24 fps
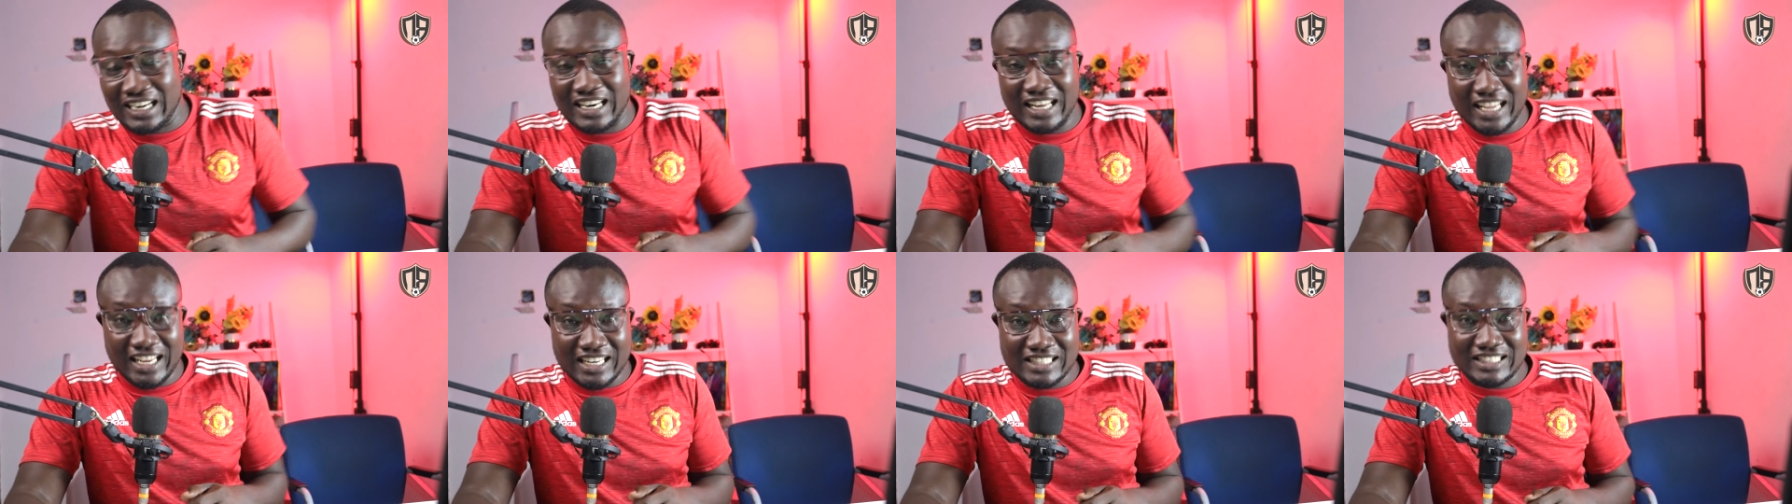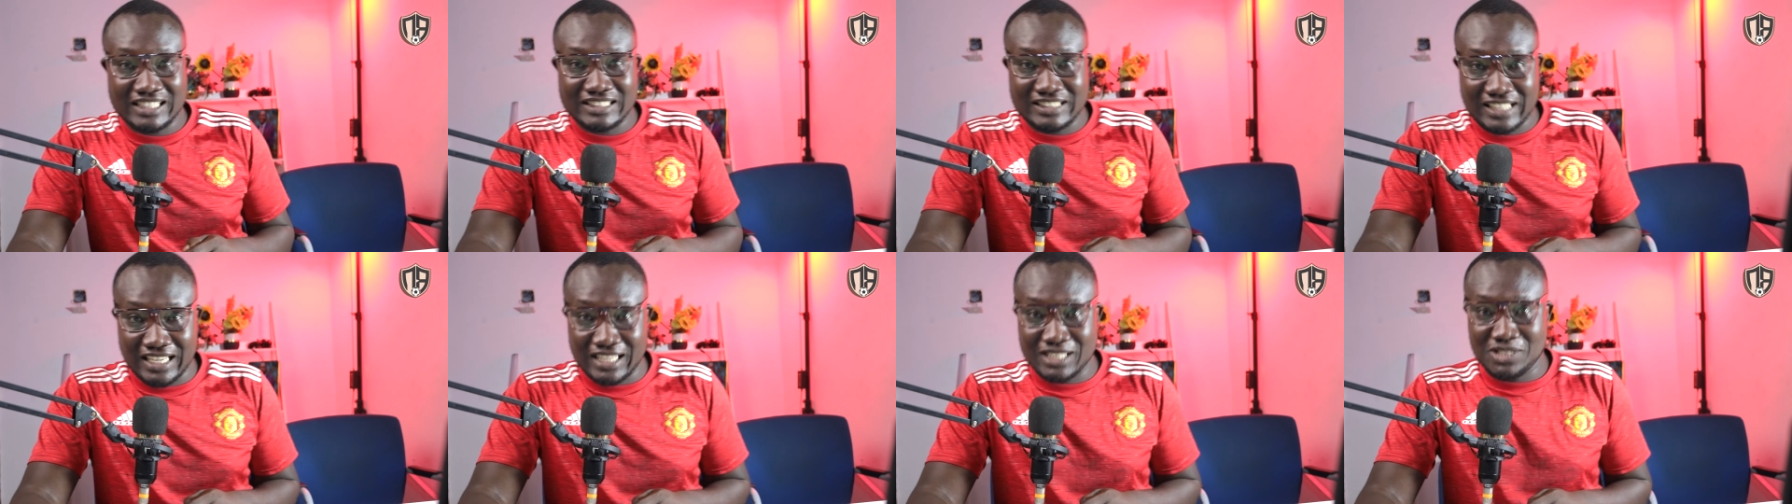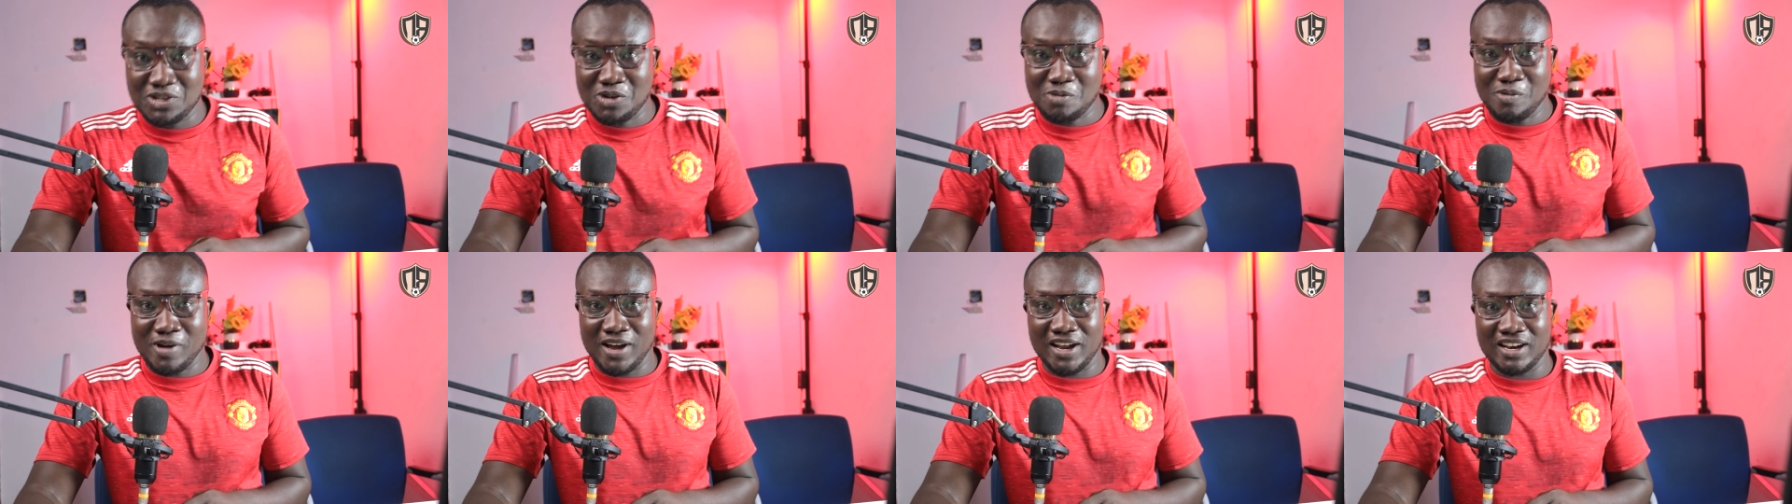Ladies and
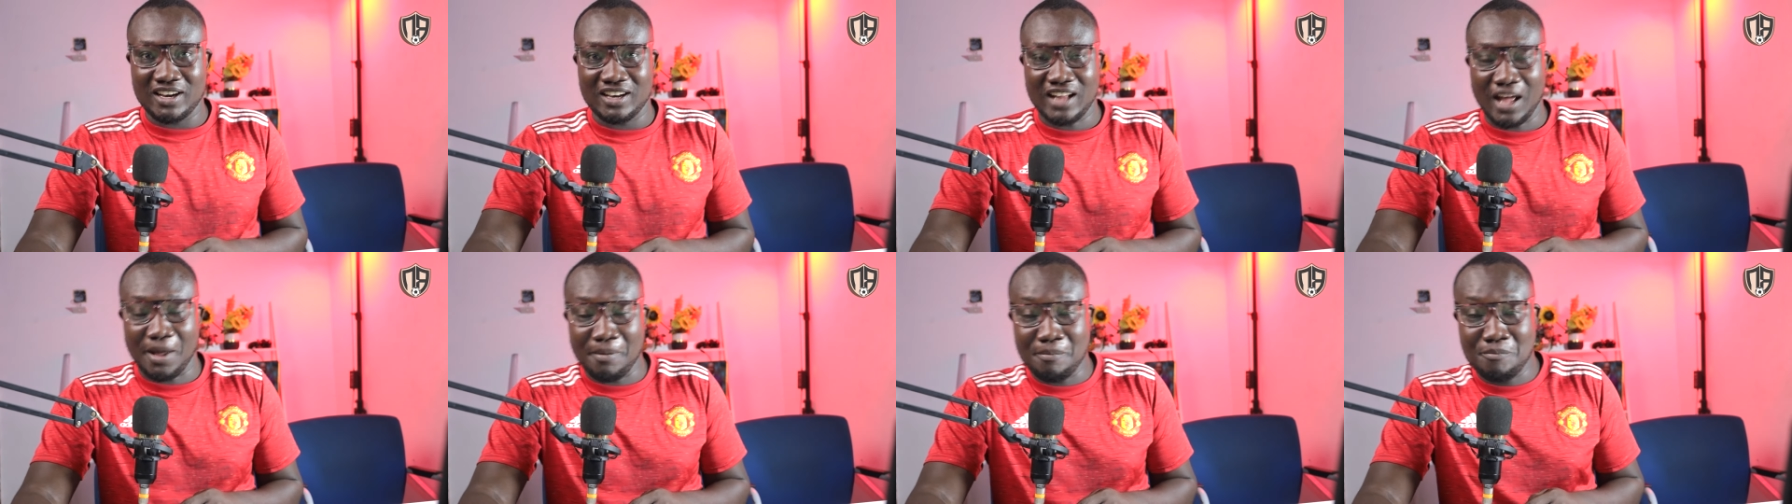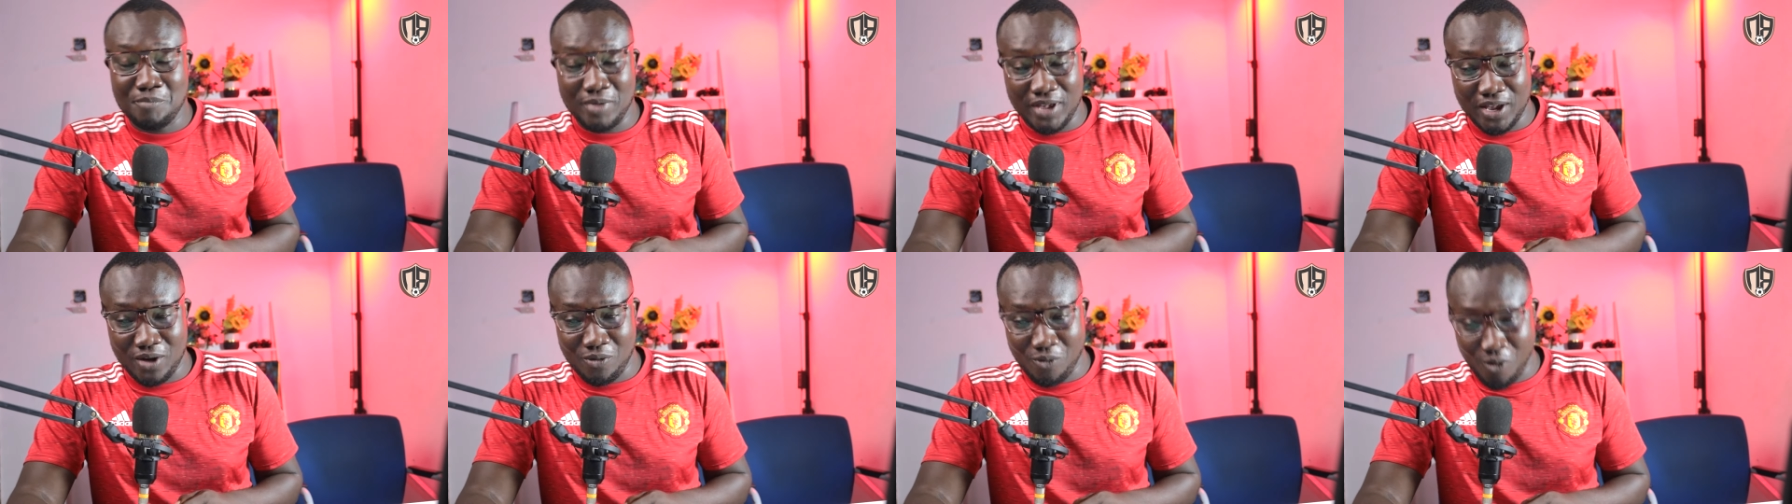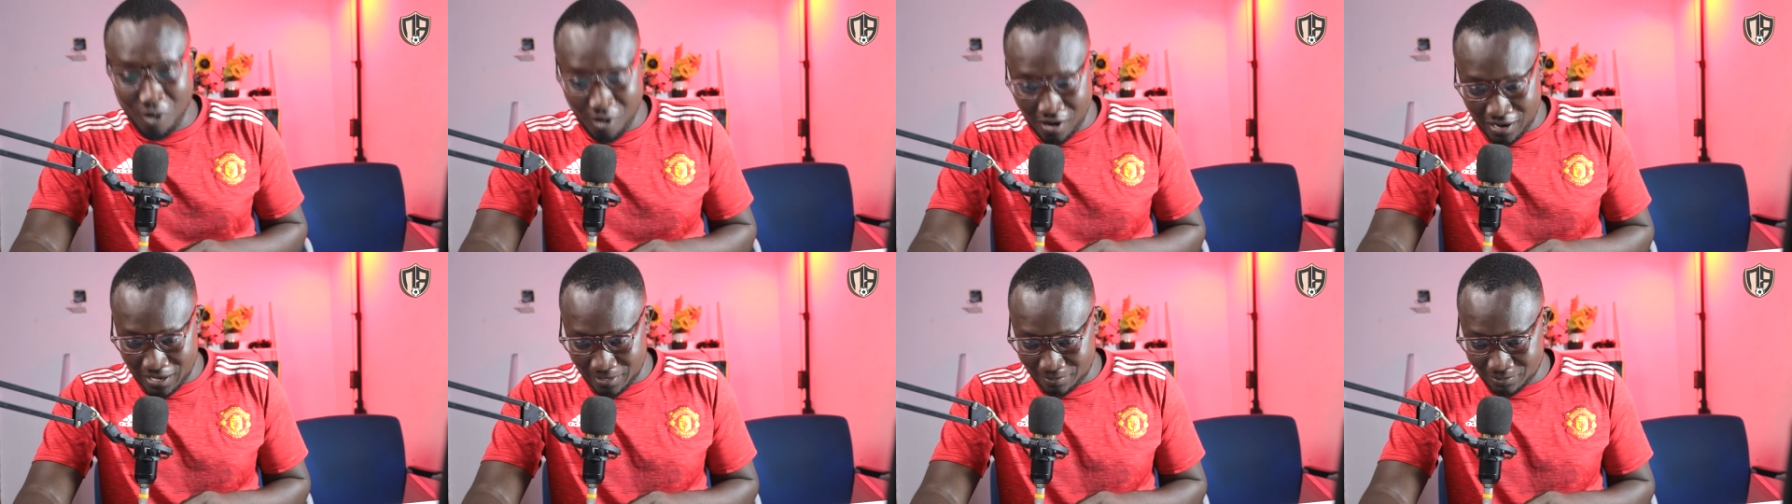gentlemen, a big
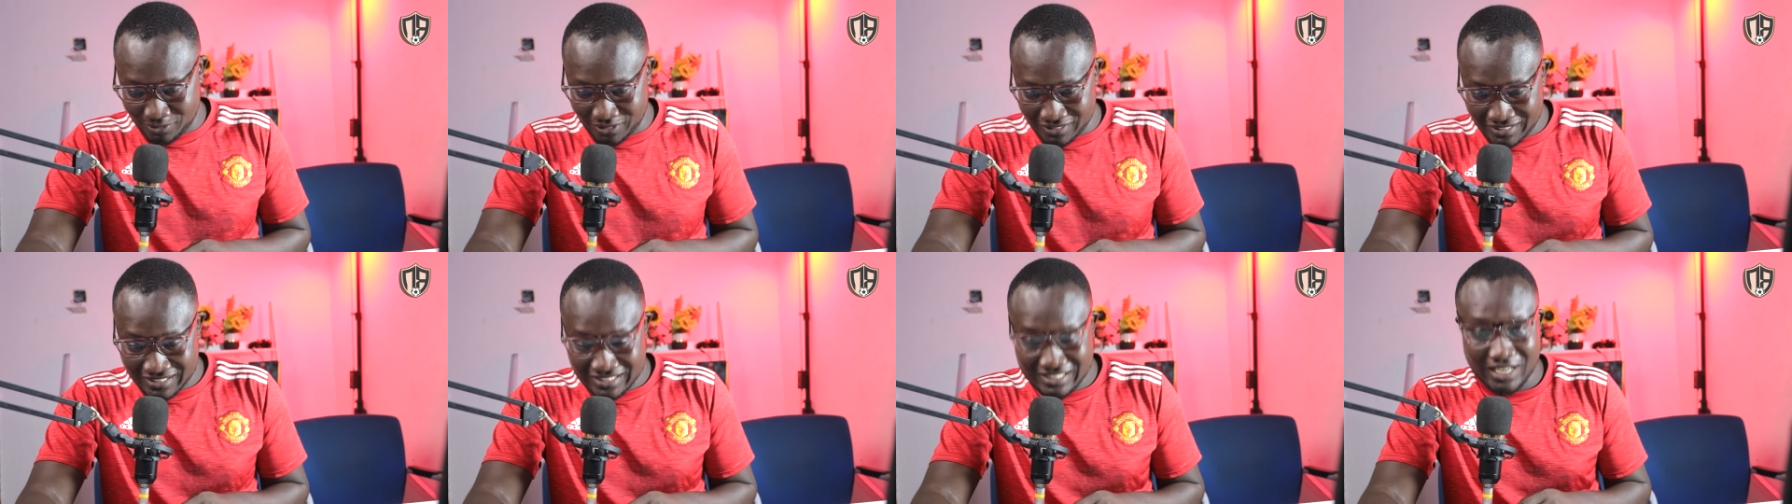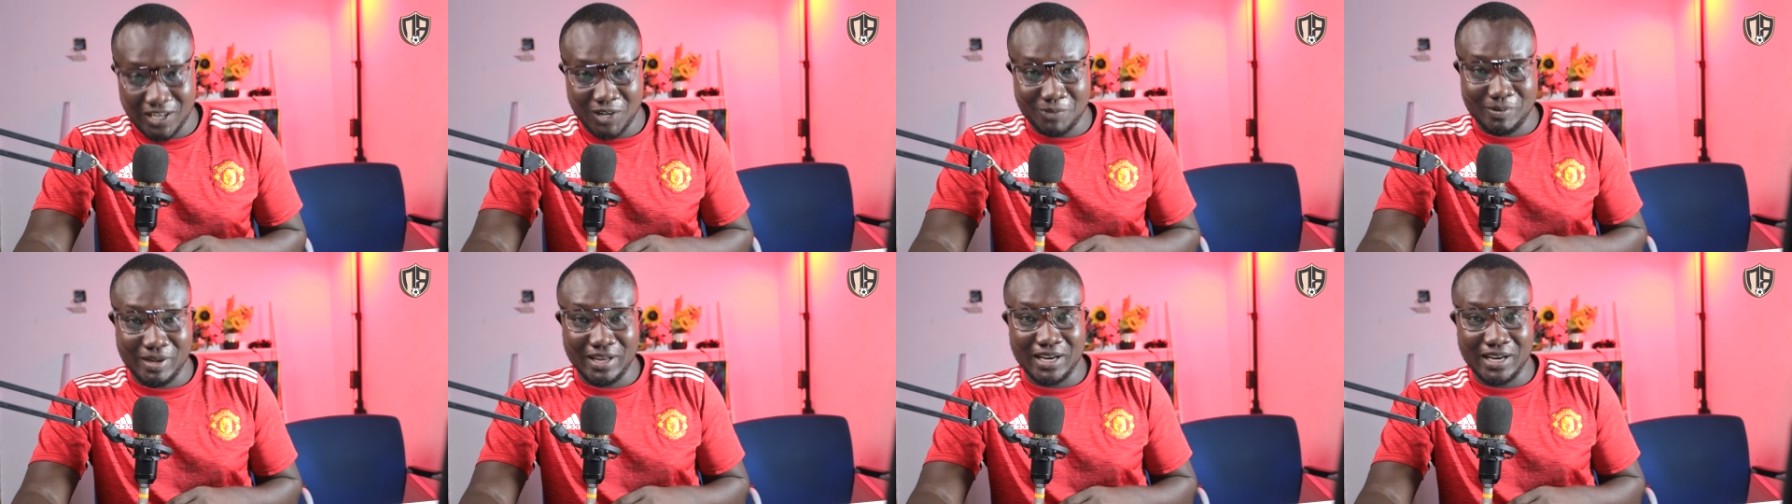welcome to the channel.